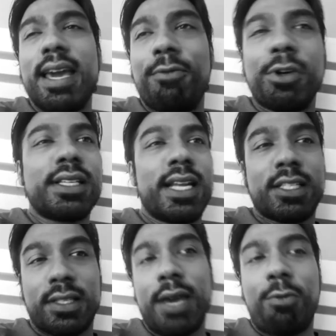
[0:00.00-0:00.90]
right. It
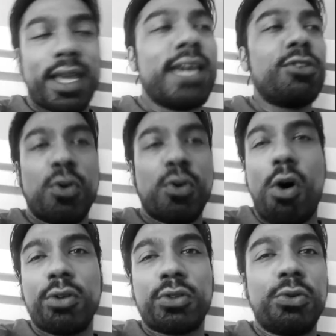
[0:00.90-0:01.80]
was more
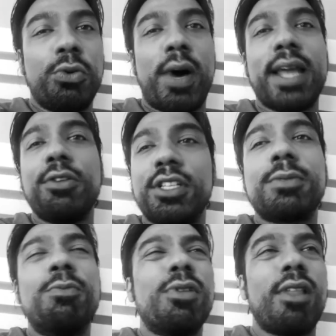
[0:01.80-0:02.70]
old school, but it was just
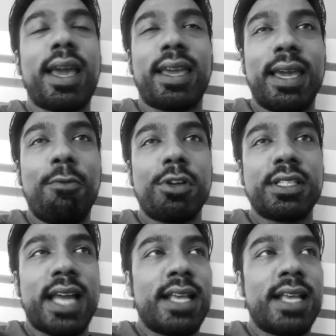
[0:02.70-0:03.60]
like it
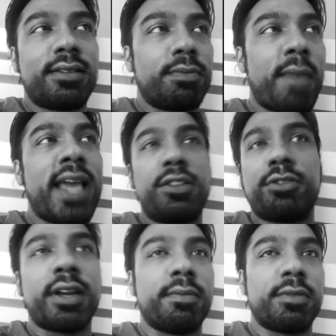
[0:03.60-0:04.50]
wasn't as
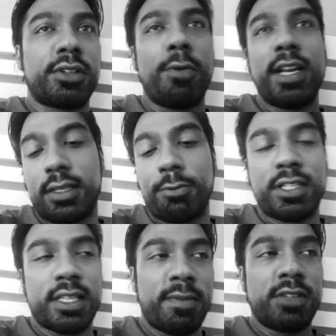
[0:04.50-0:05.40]
mainstream. So when
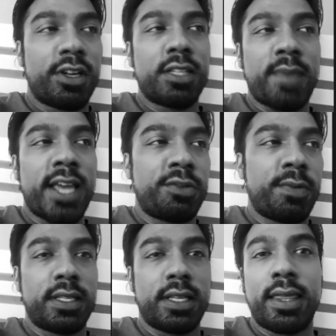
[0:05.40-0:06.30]
something's not as mainstream
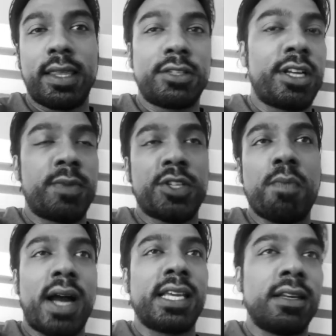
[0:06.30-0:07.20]
and there's not as much
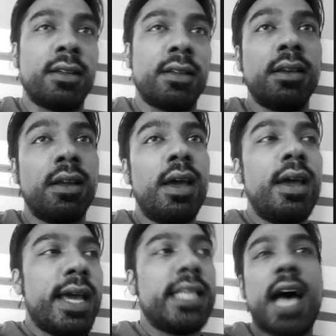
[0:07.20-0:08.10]
money in it,
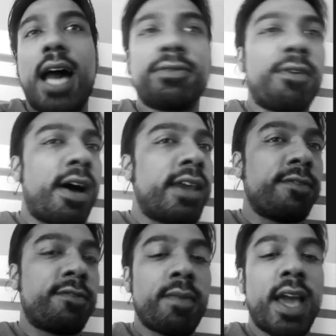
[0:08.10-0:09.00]
it's harder to find the
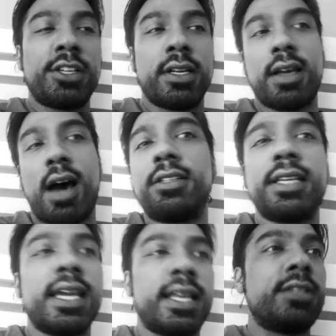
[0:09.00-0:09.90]
information. It's harder to
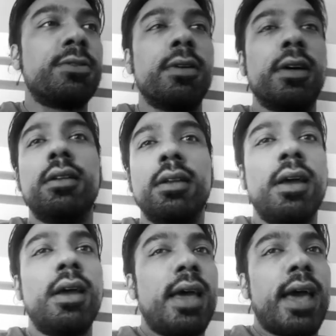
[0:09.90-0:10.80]
get into it,
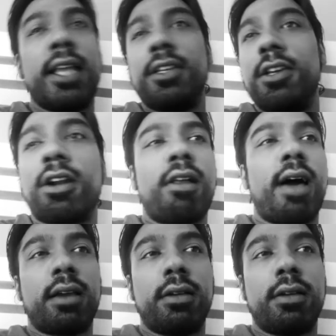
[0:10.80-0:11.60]
and you gotta